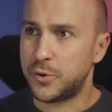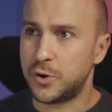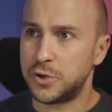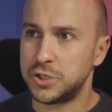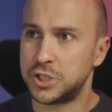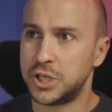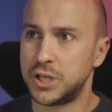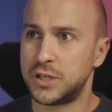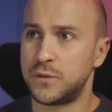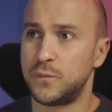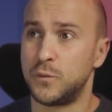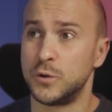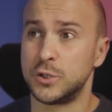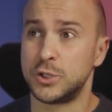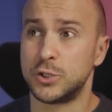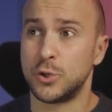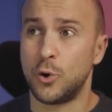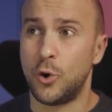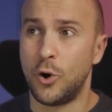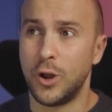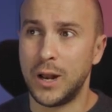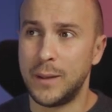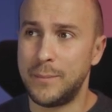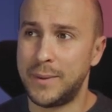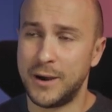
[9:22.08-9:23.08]
project was
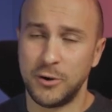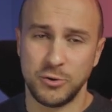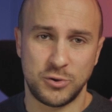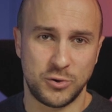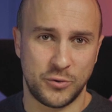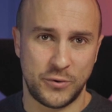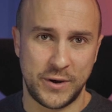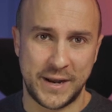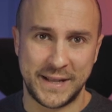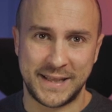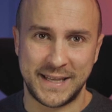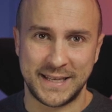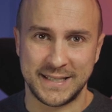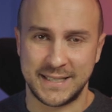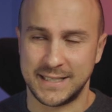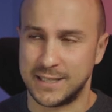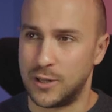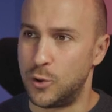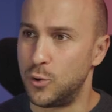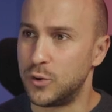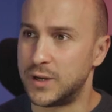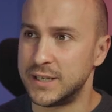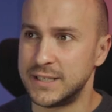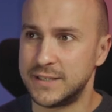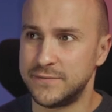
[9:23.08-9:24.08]
all about creating
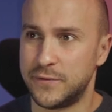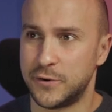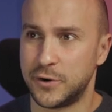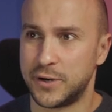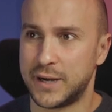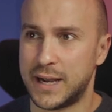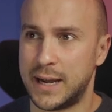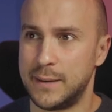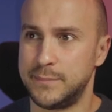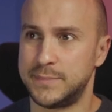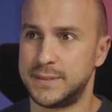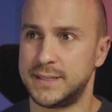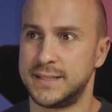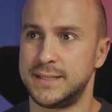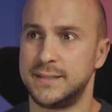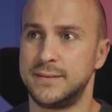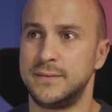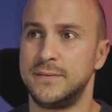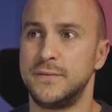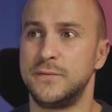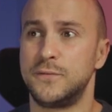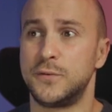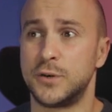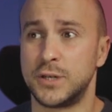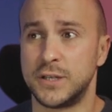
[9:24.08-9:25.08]
slogans for cups.
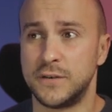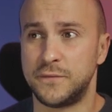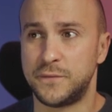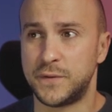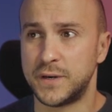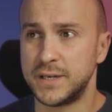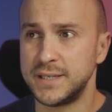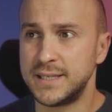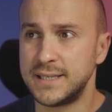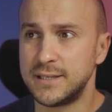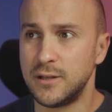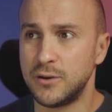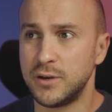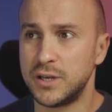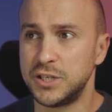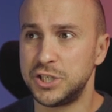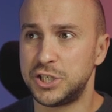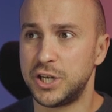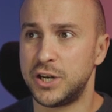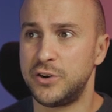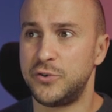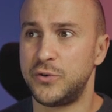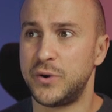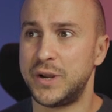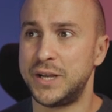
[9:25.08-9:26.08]
For the first slogan
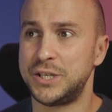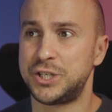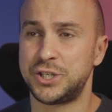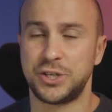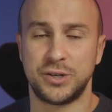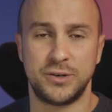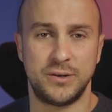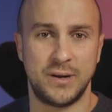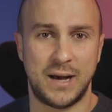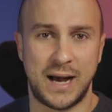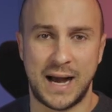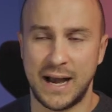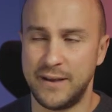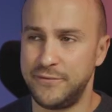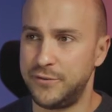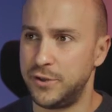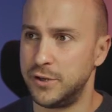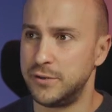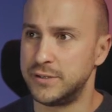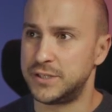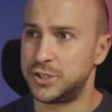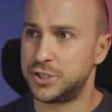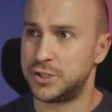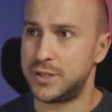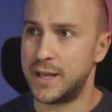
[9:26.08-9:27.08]
generation, I've
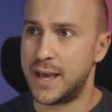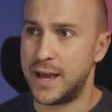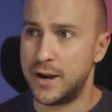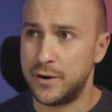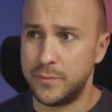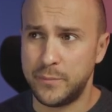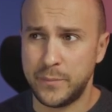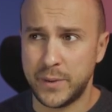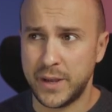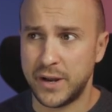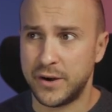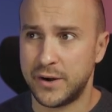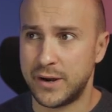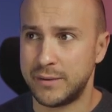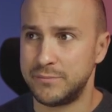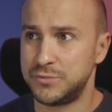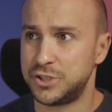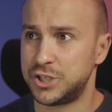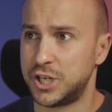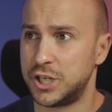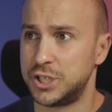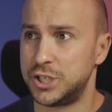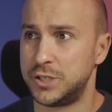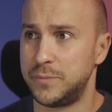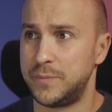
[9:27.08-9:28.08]
used R P R M
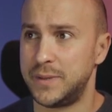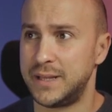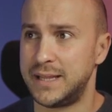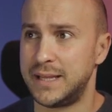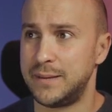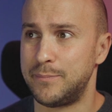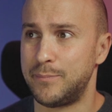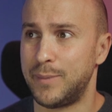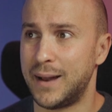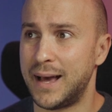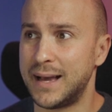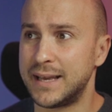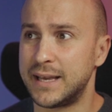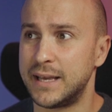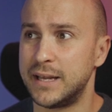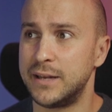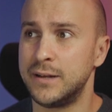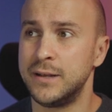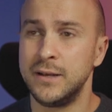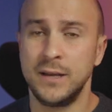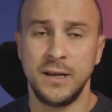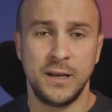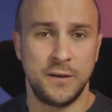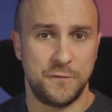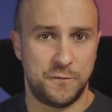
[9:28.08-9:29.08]
ChatGPT
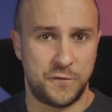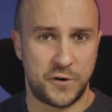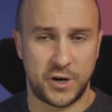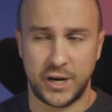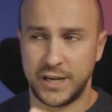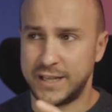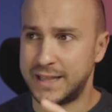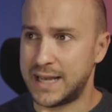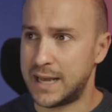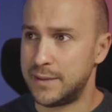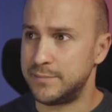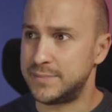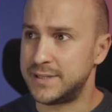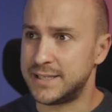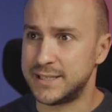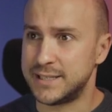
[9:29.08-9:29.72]
plugin, where I typed